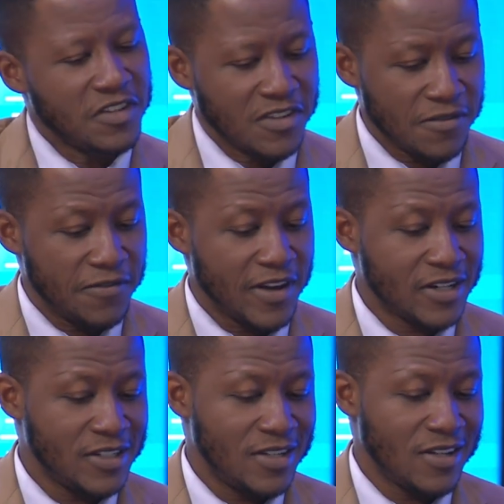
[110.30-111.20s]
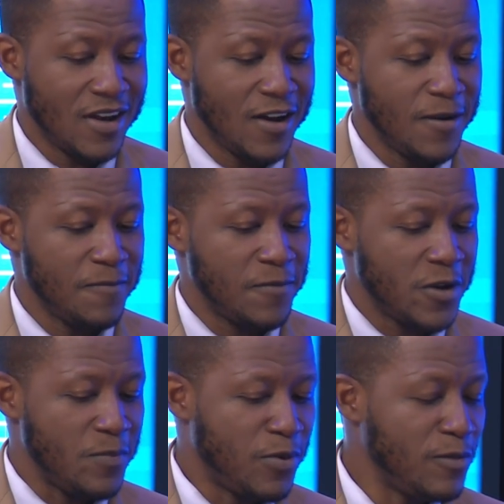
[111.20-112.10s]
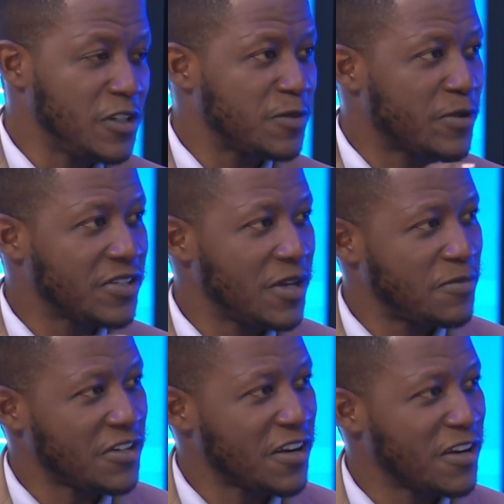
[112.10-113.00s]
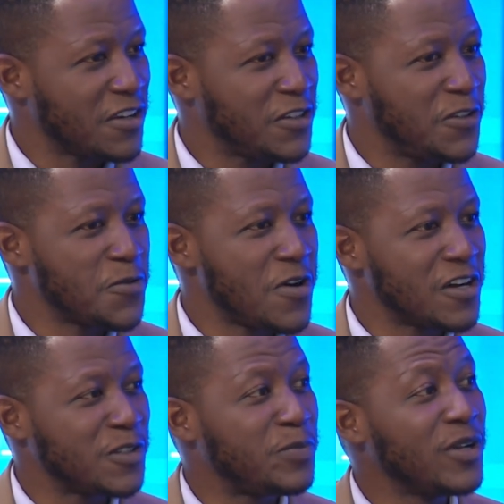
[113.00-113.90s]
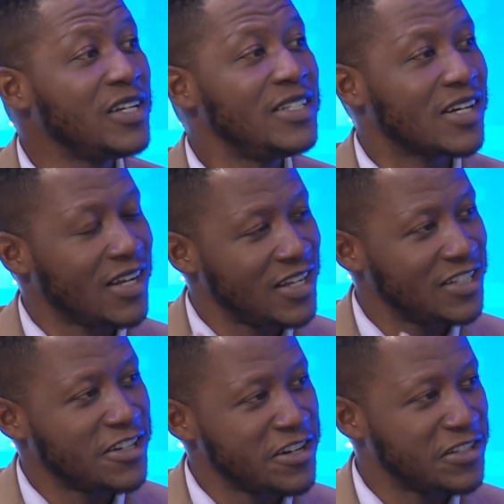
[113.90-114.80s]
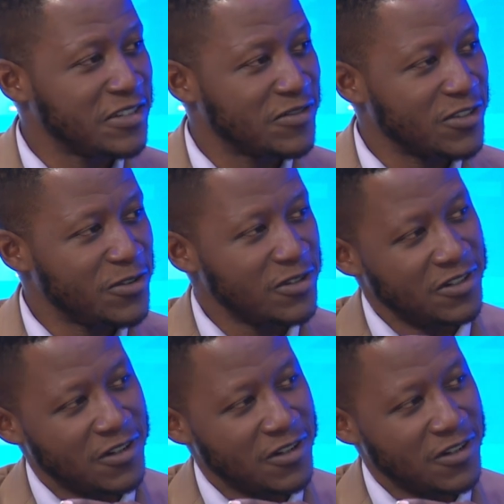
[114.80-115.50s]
this affect the public's perception towards political alternatives, though?